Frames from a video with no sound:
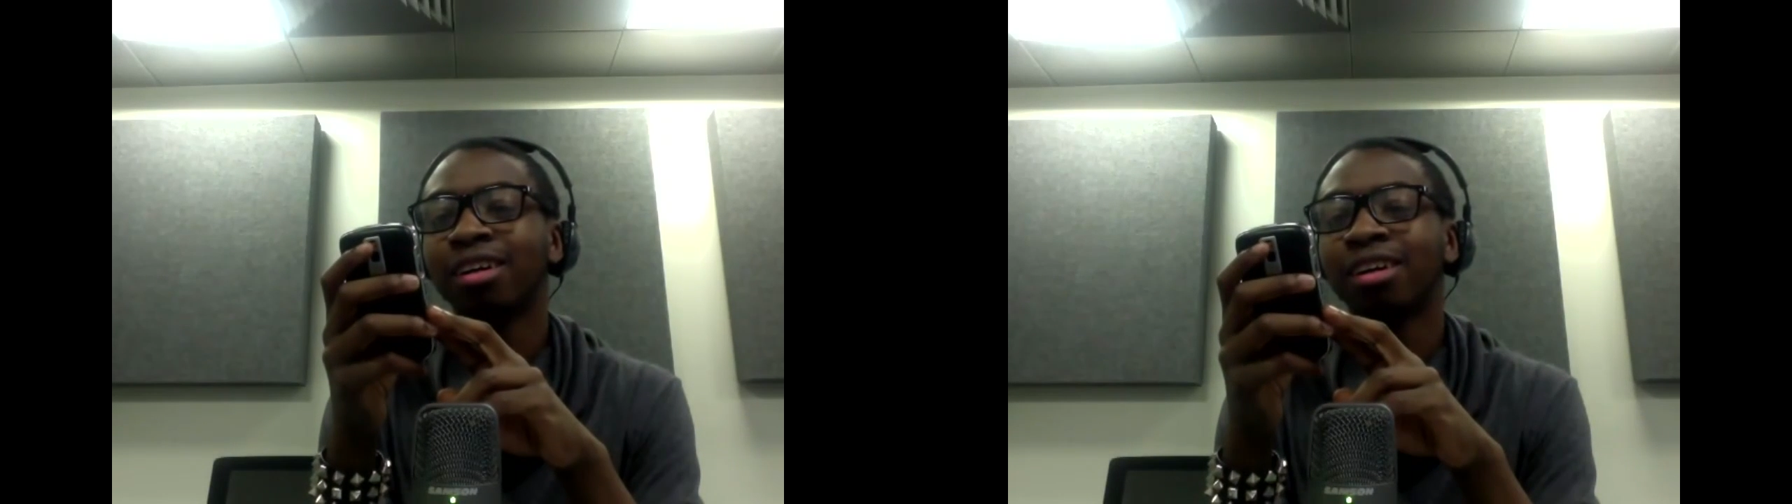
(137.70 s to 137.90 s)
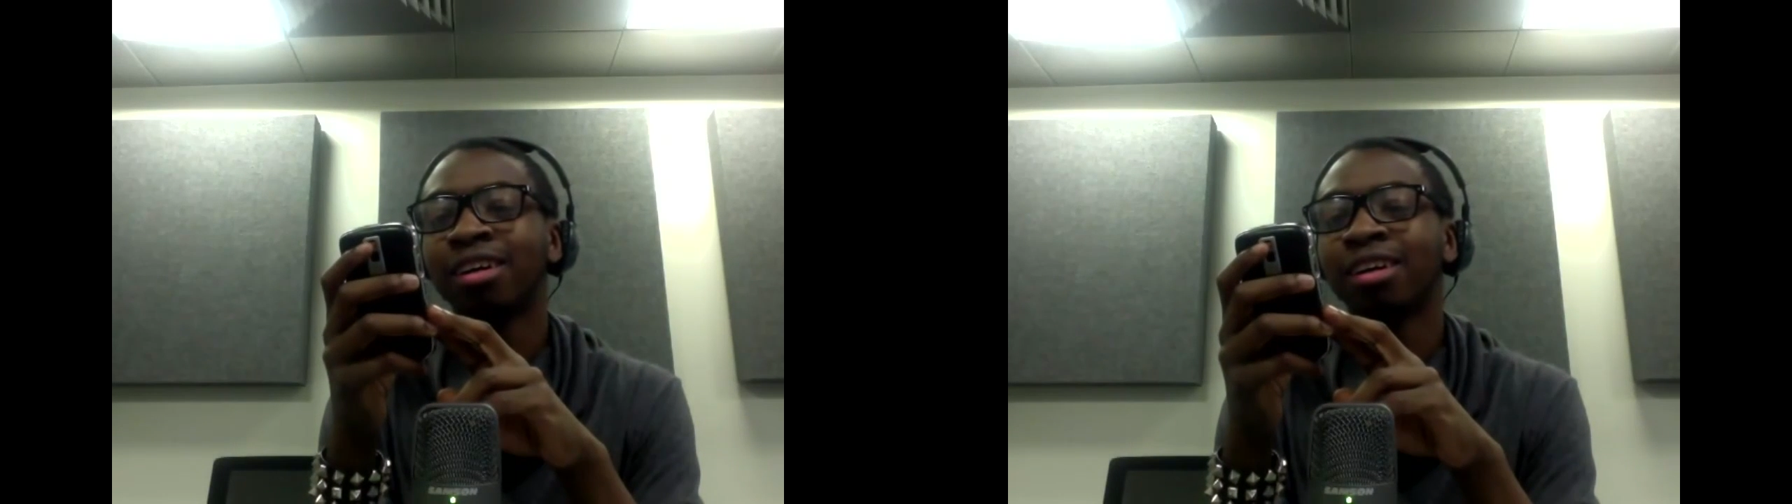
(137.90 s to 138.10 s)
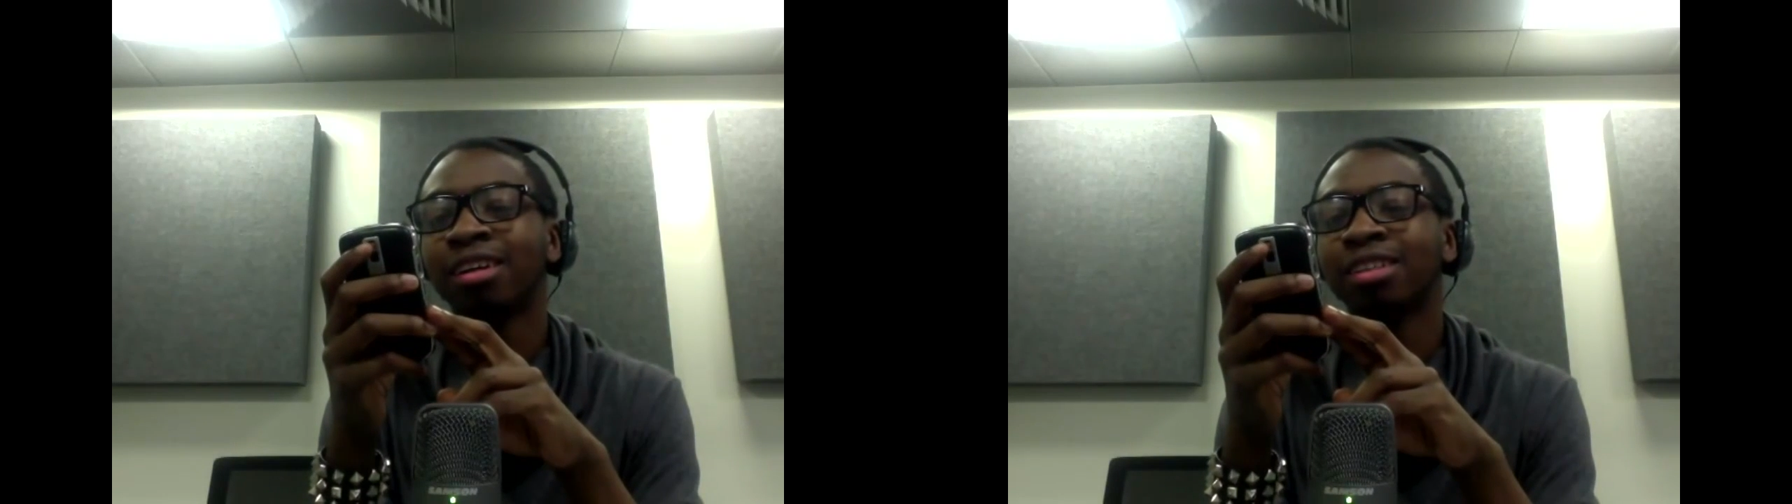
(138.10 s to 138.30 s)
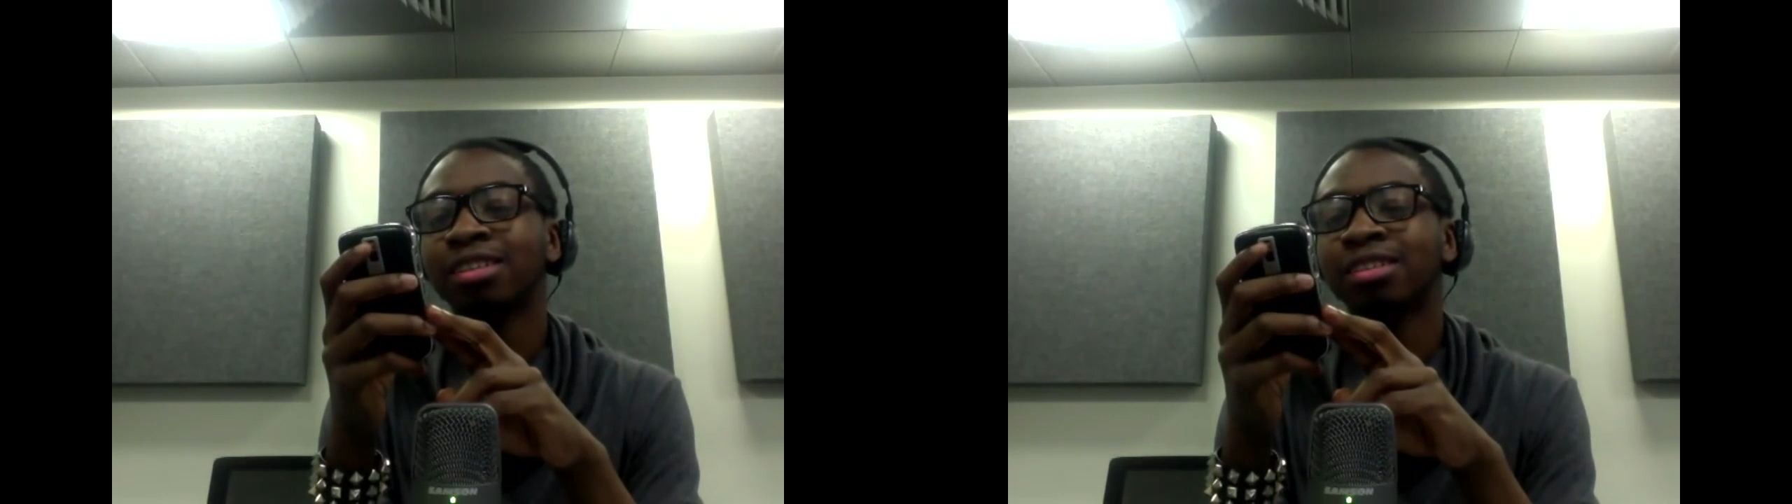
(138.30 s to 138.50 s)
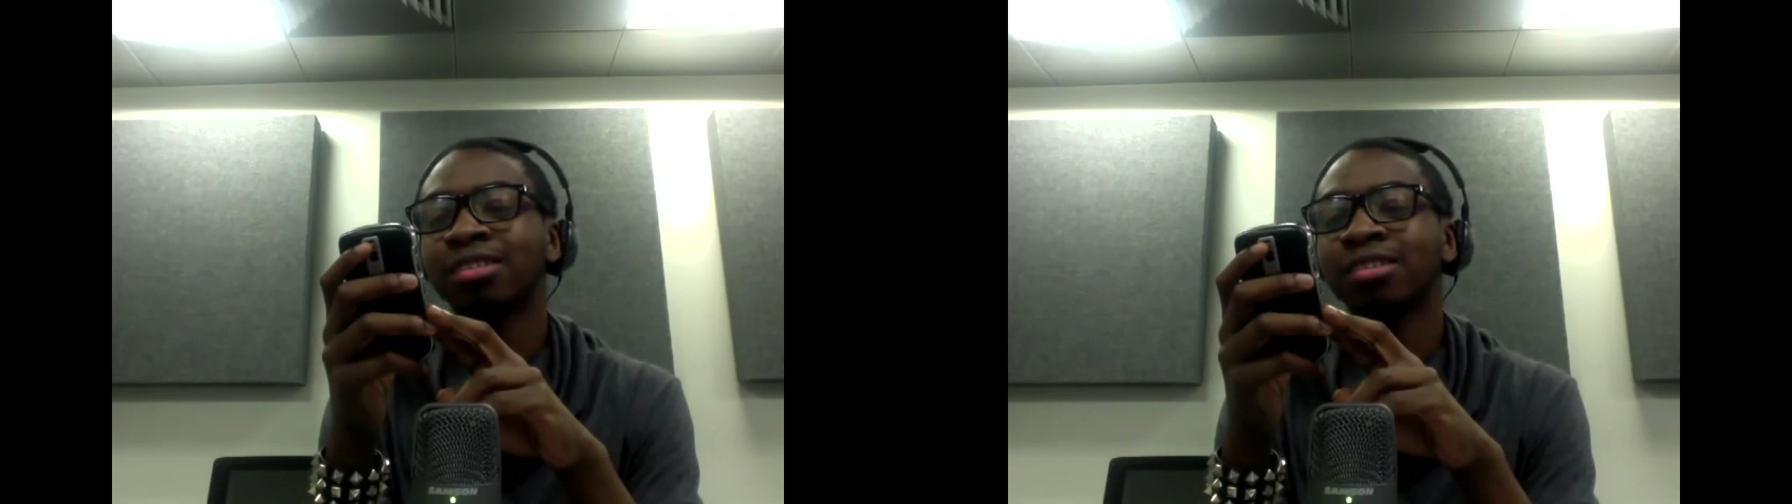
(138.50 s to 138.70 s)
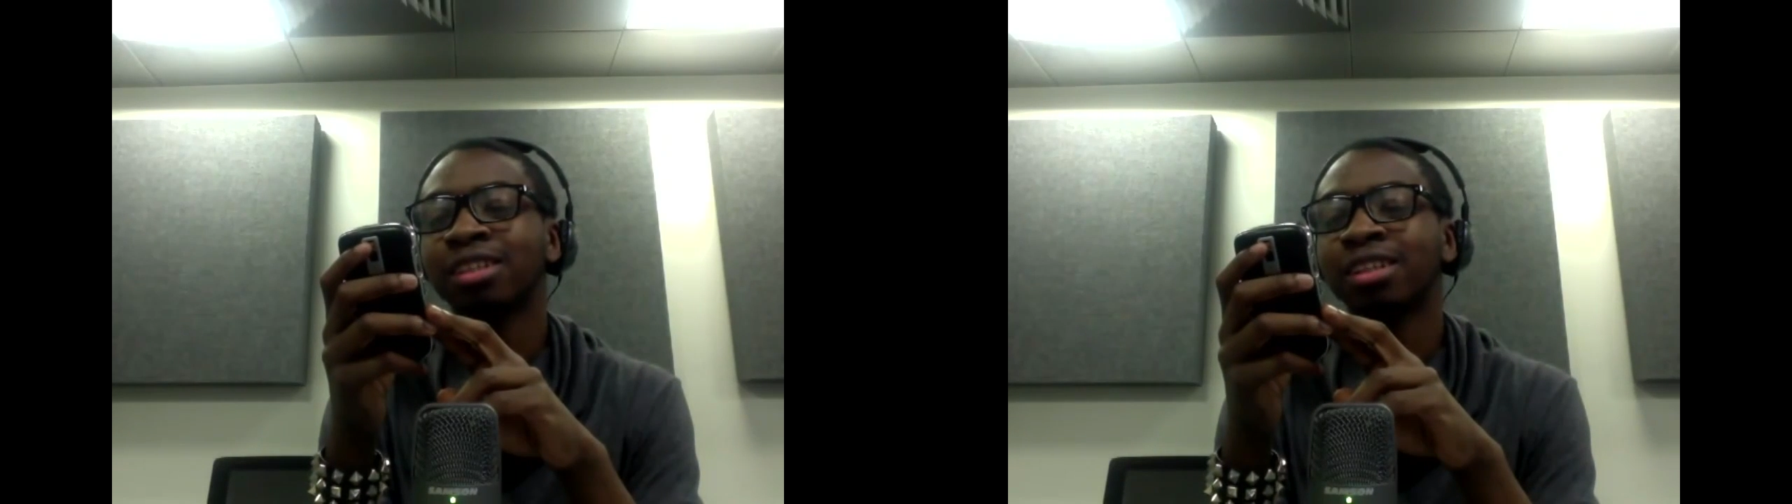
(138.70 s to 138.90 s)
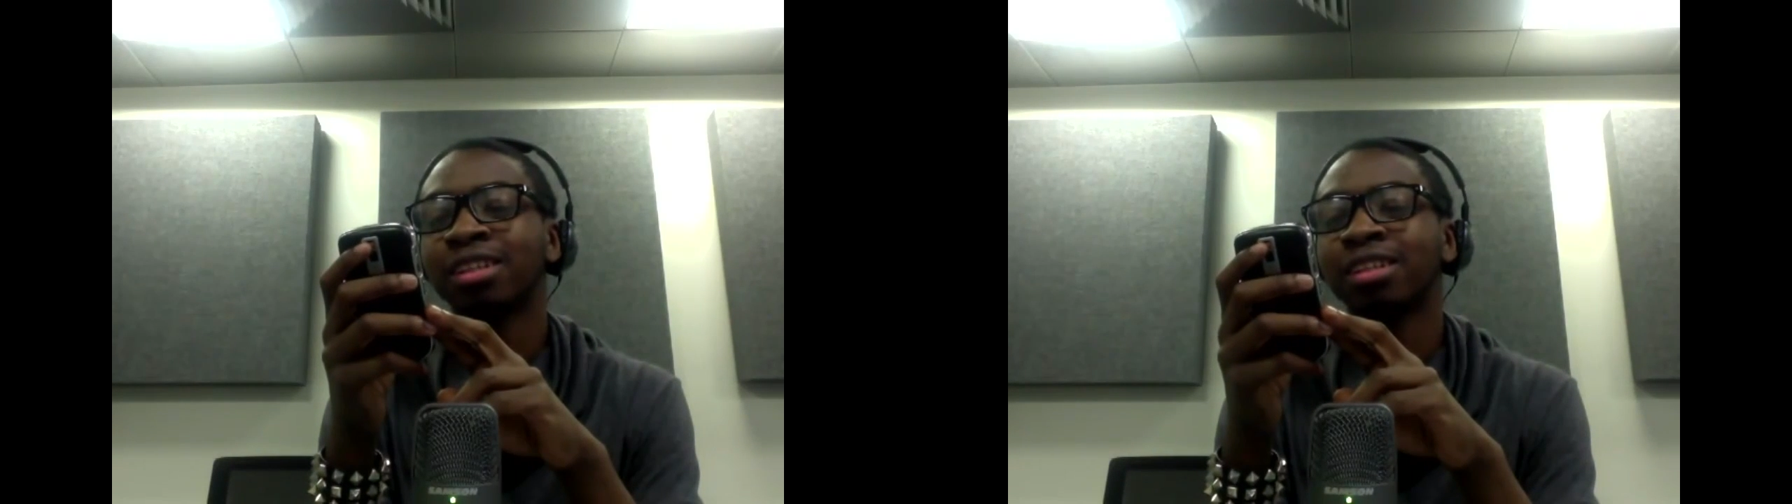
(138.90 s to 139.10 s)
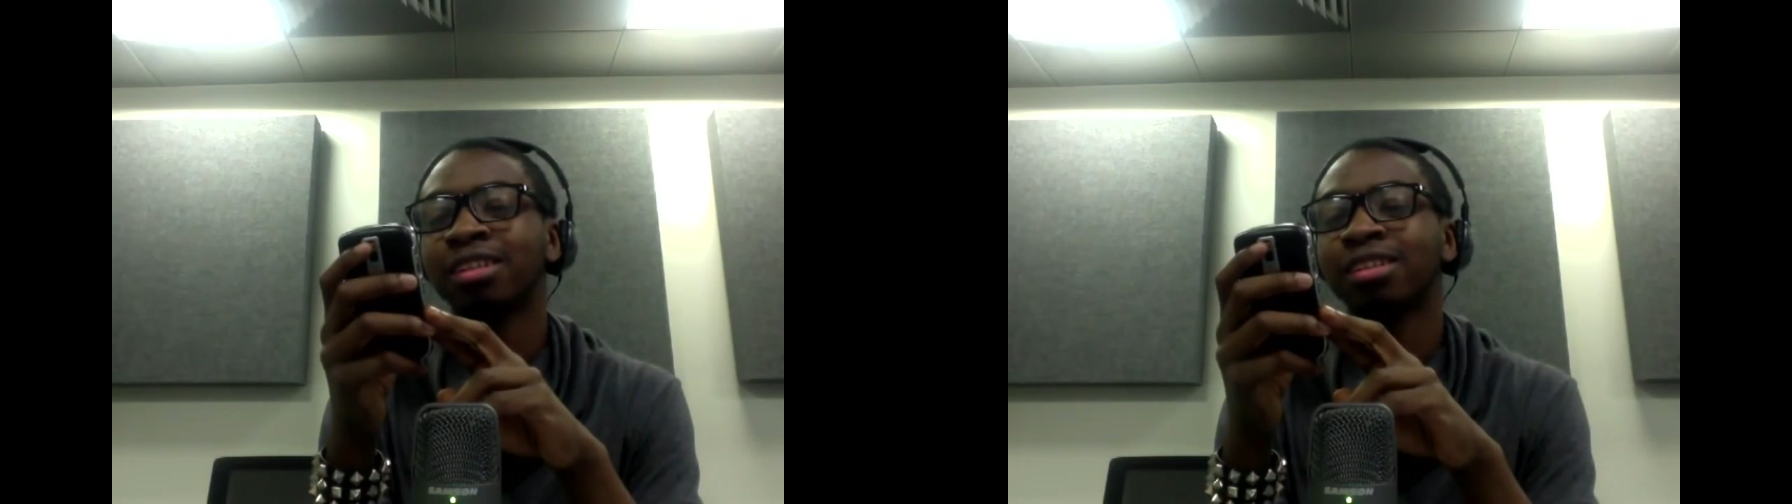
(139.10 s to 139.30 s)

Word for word: Ah, oh, this is annoying.